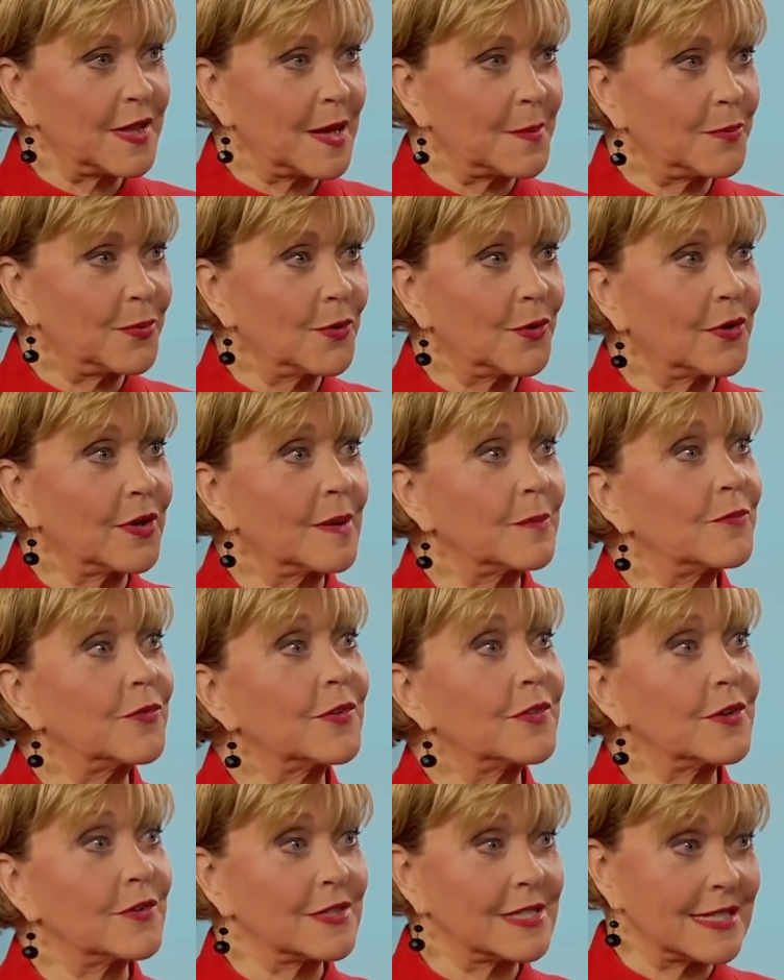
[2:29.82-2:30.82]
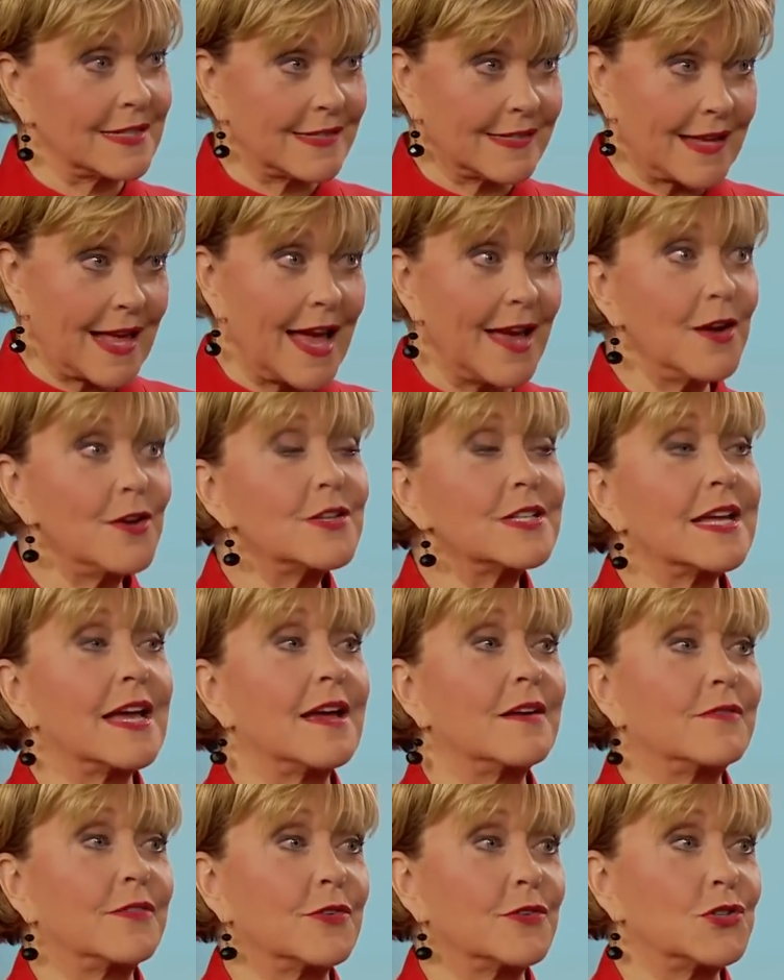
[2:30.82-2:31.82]
for that program for their desire to
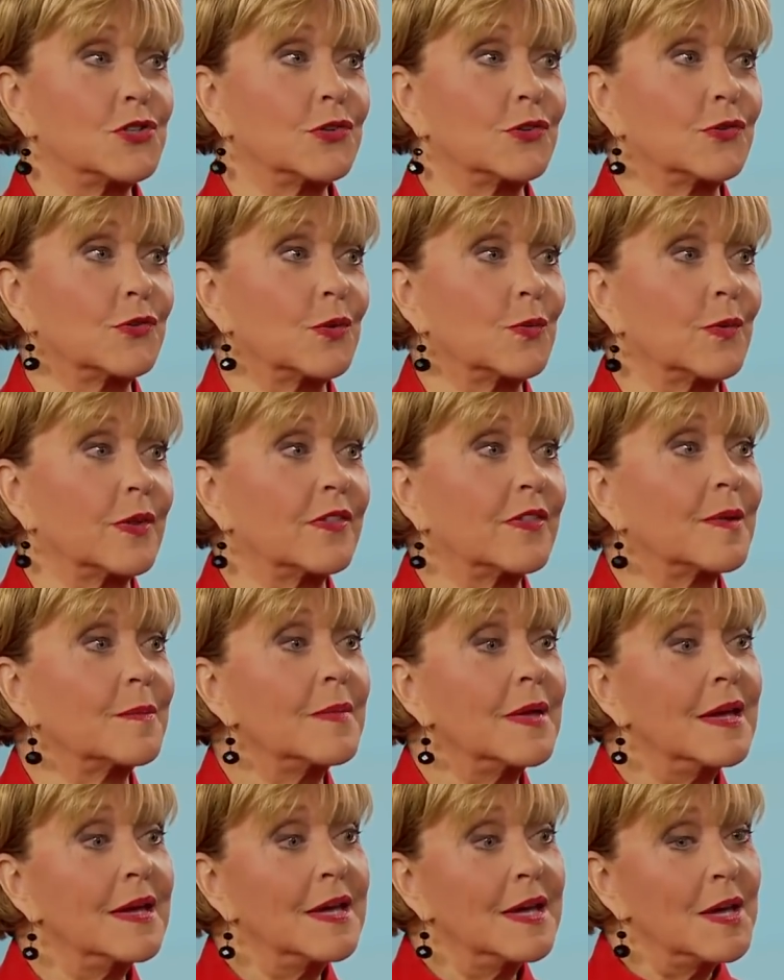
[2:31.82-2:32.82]
have their children with them,